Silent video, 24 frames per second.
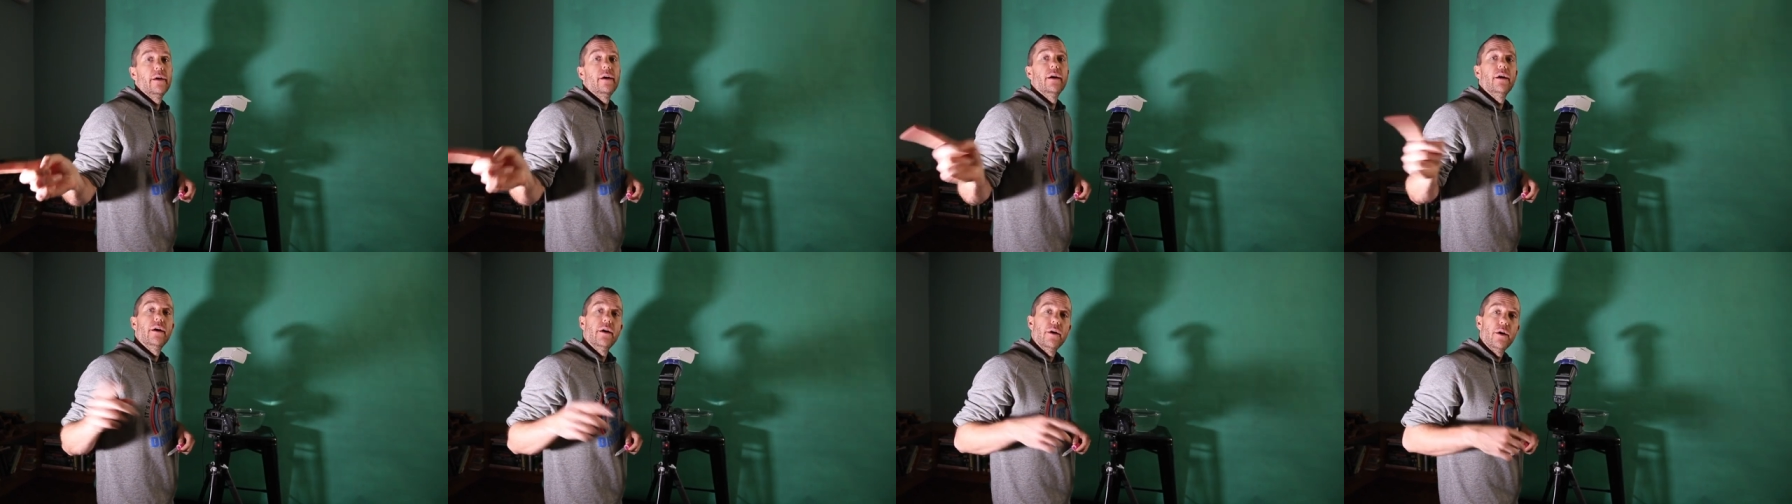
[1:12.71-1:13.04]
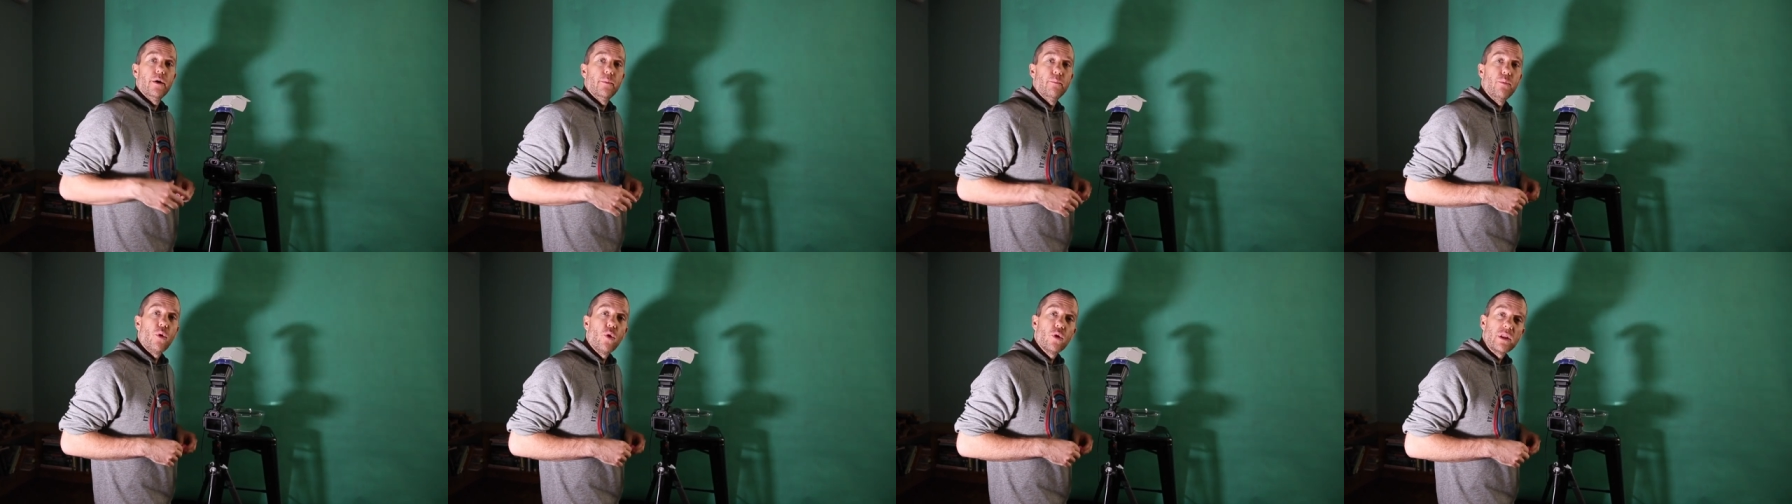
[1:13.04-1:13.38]

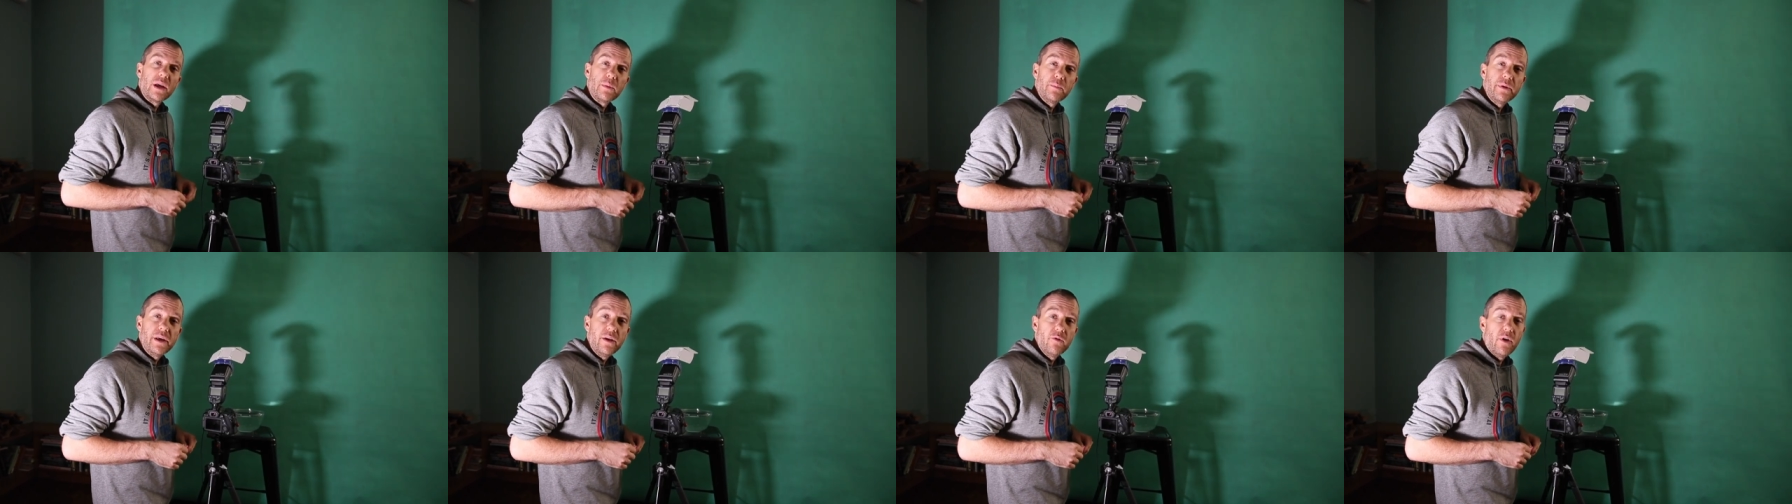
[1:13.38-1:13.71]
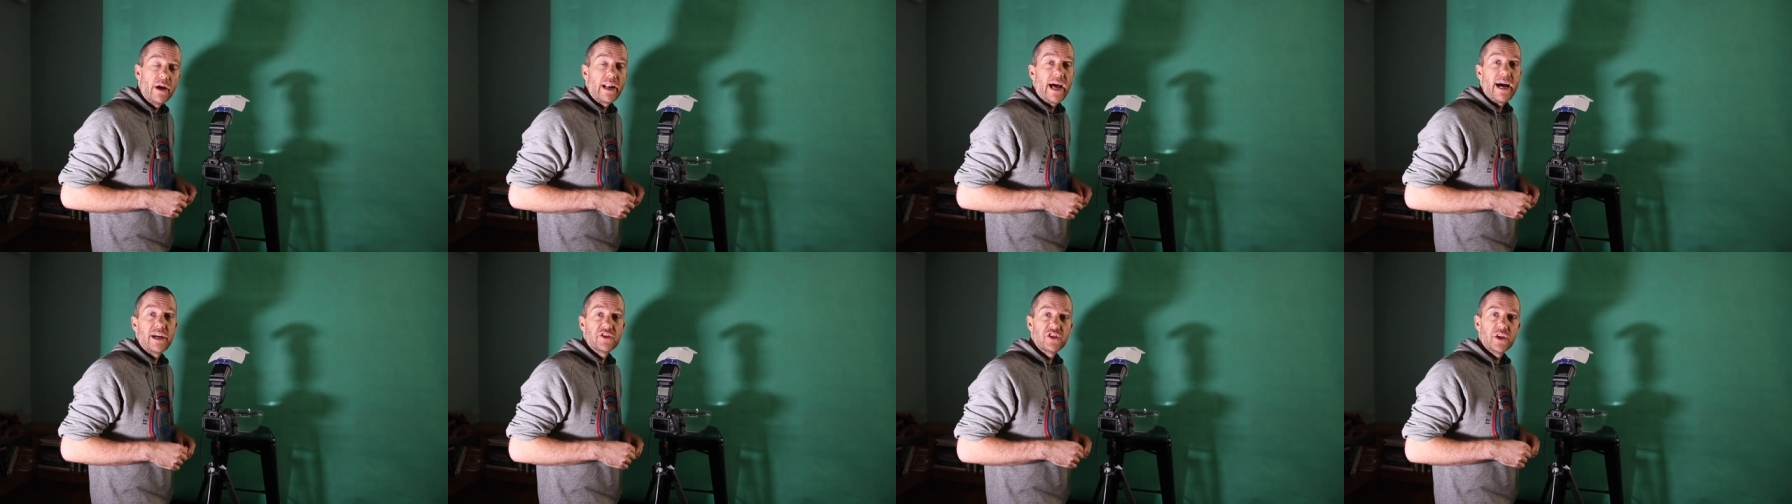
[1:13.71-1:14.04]
uh, Boling P
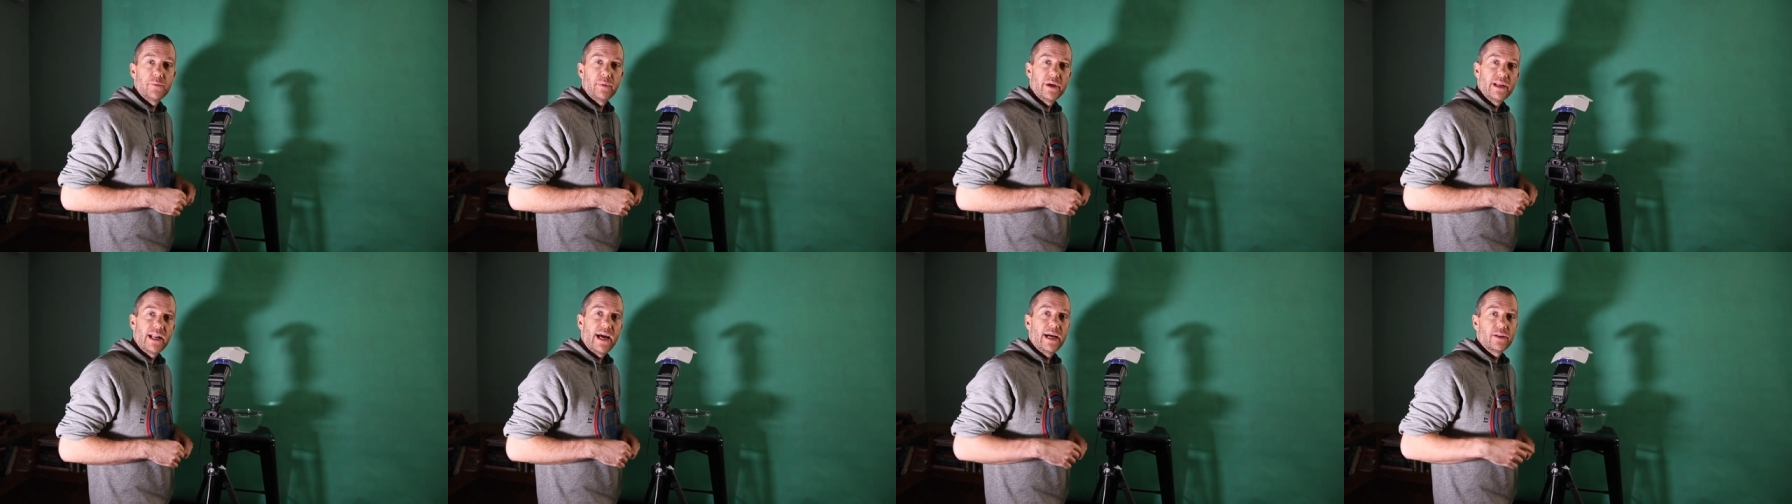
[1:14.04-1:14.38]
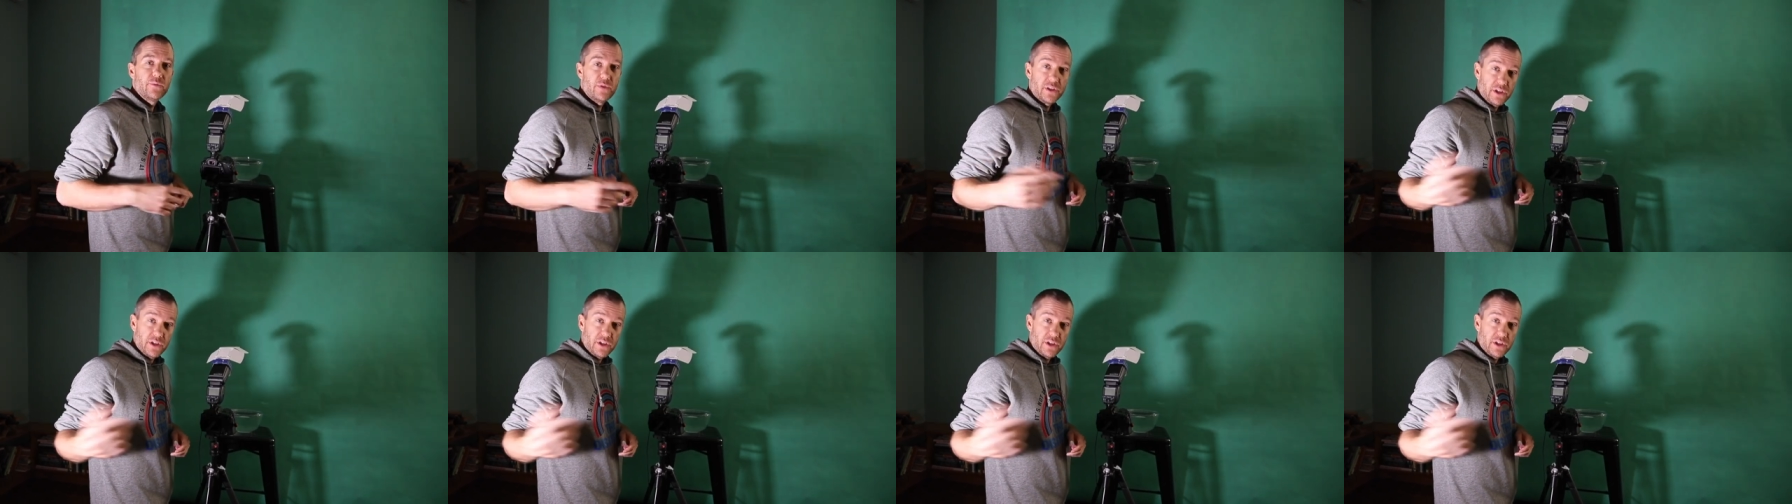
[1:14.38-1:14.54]
one R G B light,